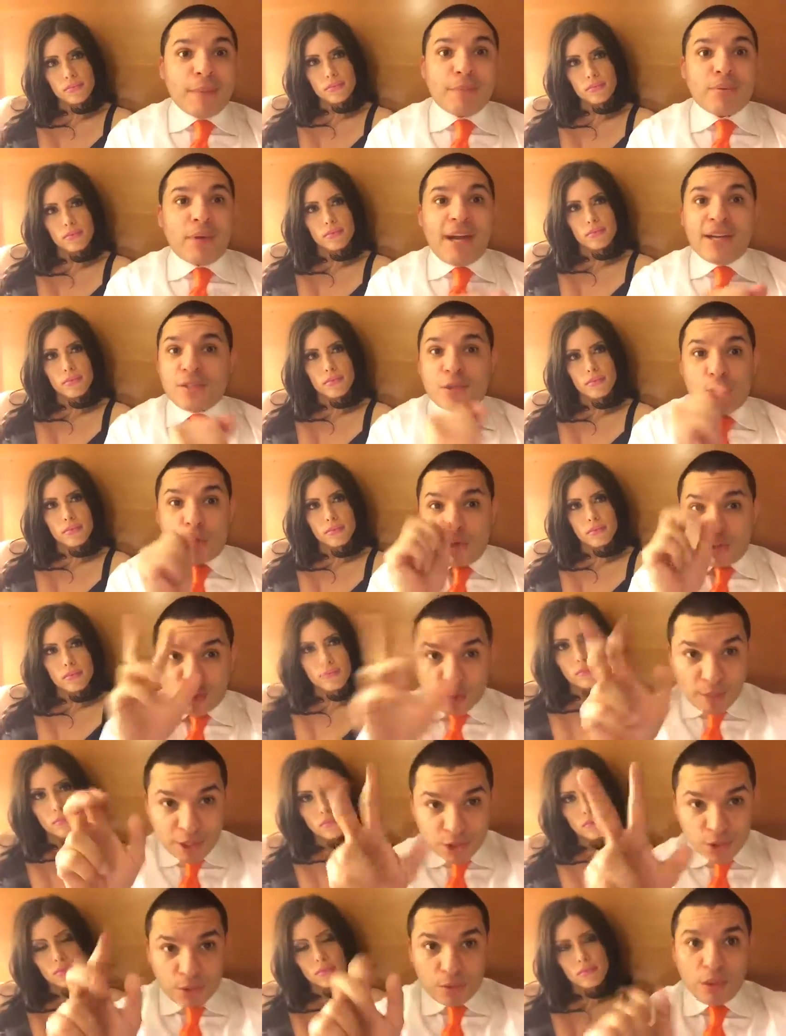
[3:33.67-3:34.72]
Speaker 1: line price or our
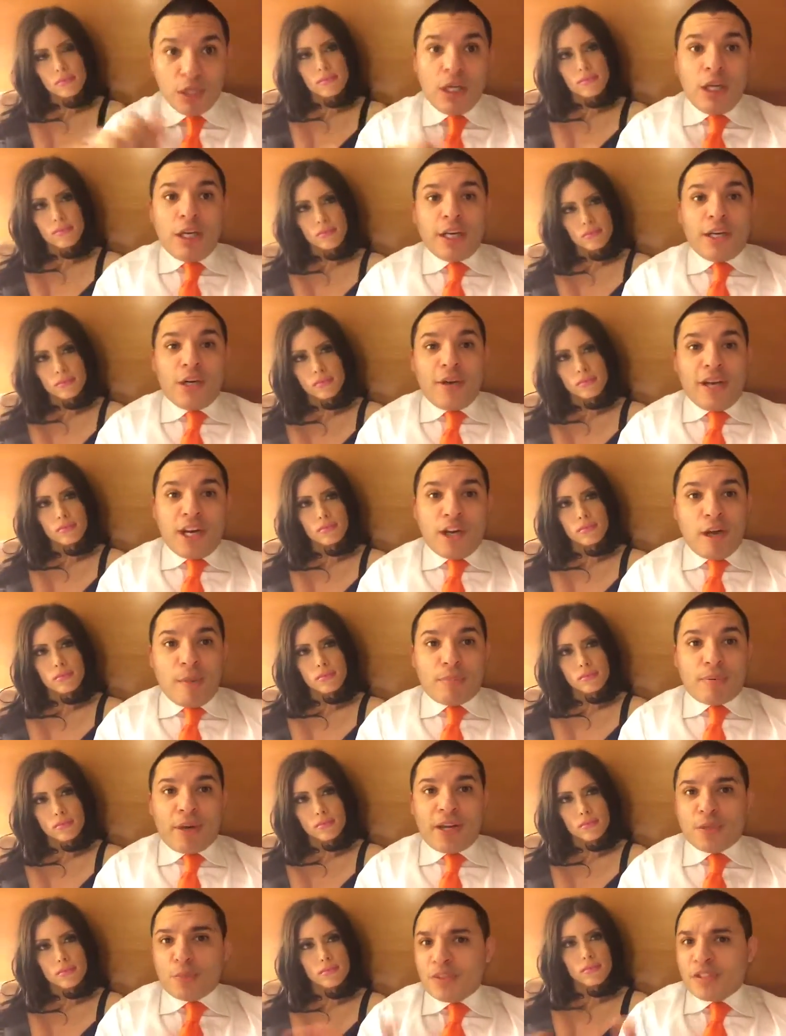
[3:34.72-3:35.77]
special, you know, internet
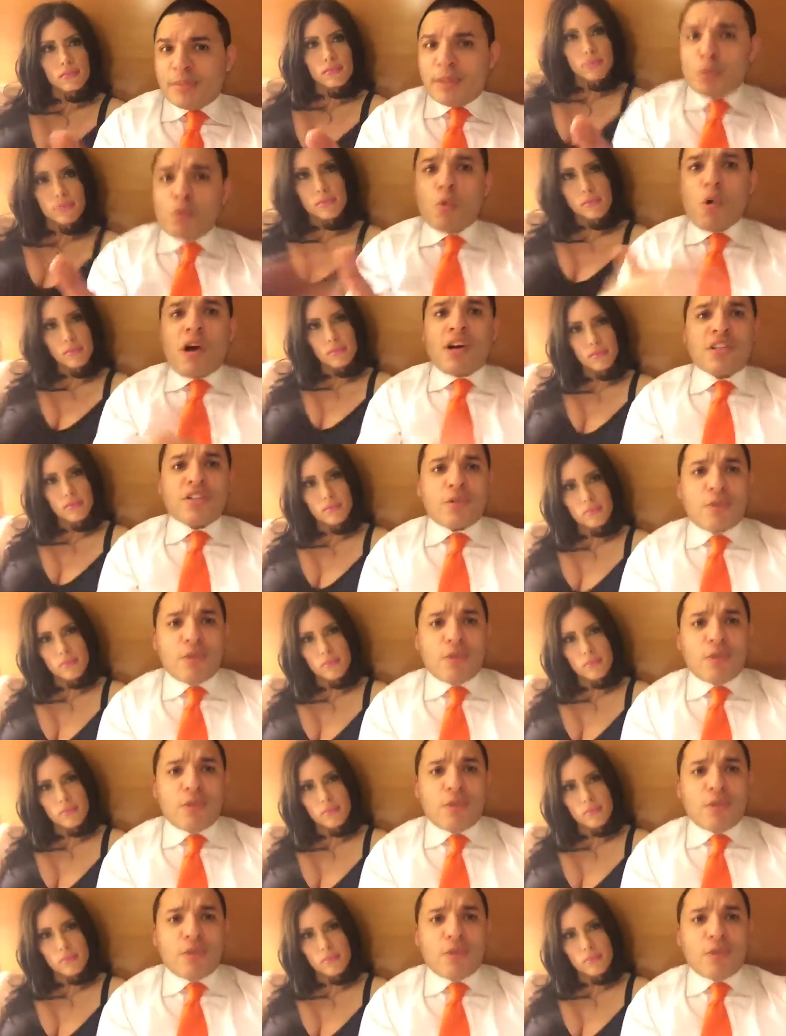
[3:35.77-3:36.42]
price when somebody walks